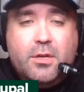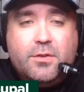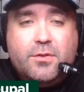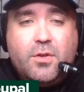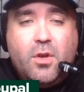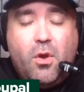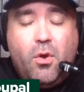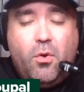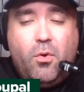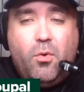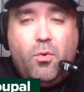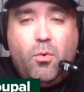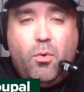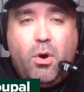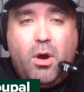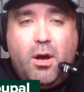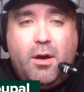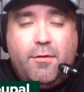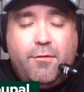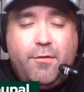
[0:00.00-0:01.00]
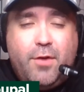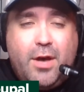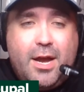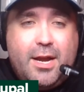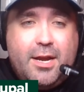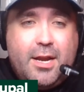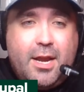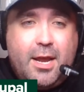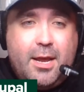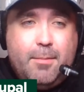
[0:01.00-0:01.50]
to uh,
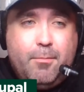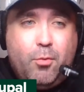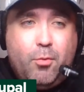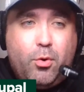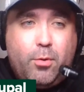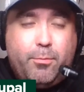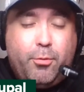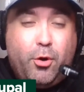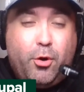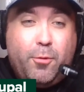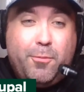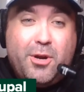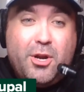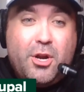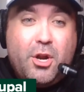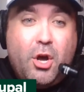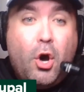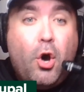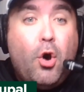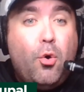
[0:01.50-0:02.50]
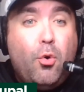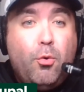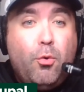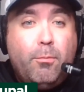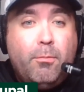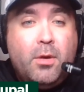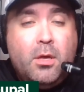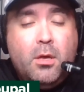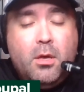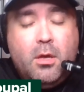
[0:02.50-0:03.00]
find a more permanent
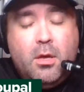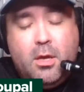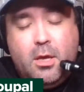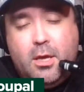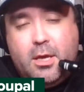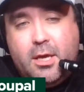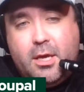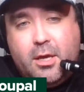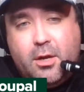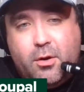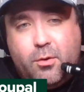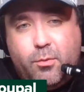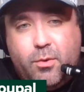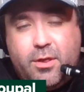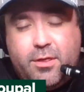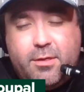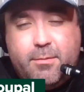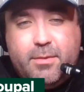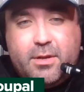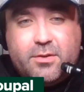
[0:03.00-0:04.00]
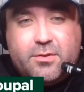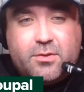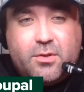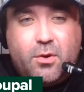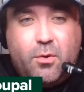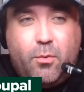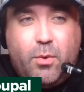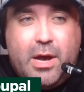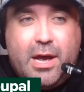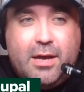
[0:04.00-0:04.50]
home here with the
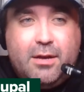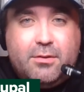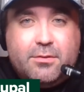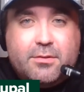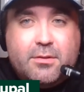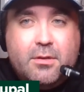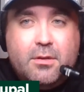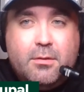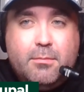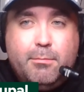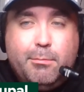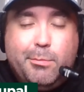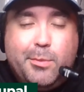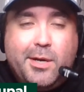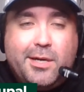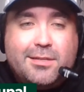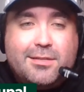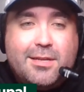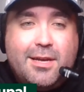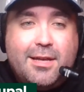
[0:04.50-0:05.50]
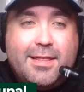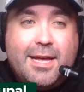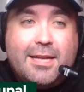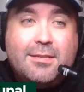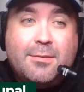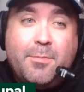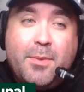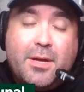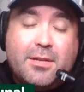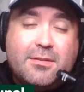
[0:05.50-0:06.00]
Minnesota Wild. But uh,
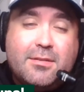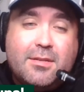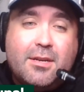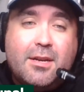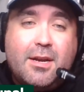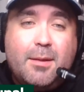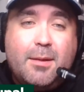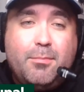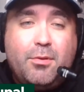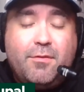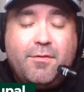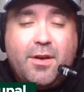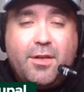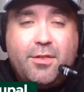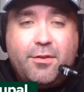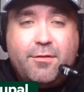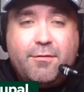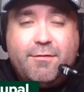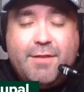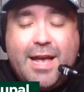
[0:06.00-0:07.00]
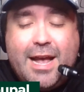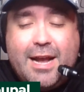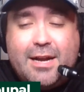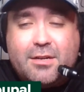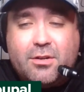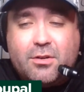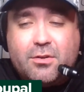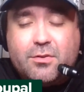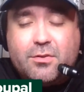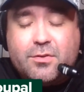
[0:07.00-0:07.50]
that depends on a couple of other
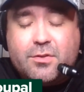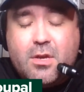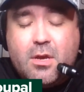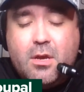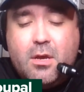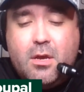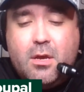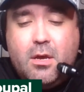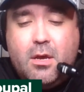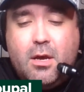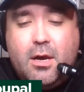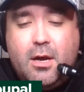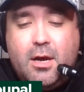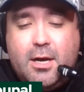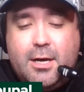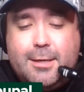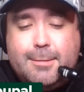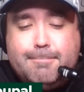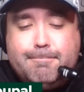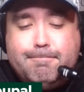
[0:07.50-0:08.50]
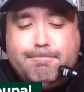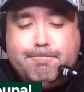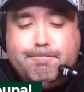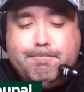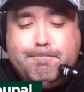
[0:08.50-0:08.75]
factors. Um,